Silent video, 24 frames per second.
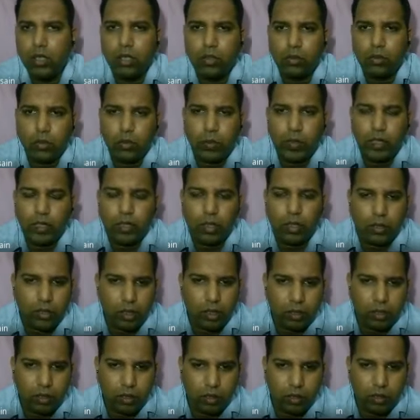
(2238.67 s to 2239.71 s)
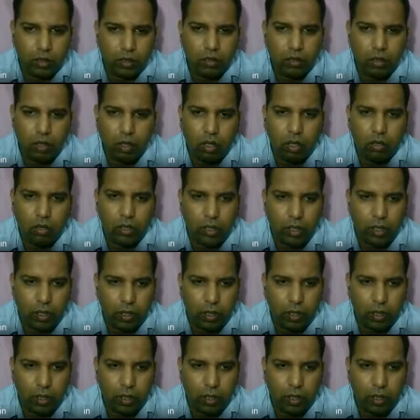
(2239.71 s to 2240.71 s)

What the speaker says: to be considered all the time?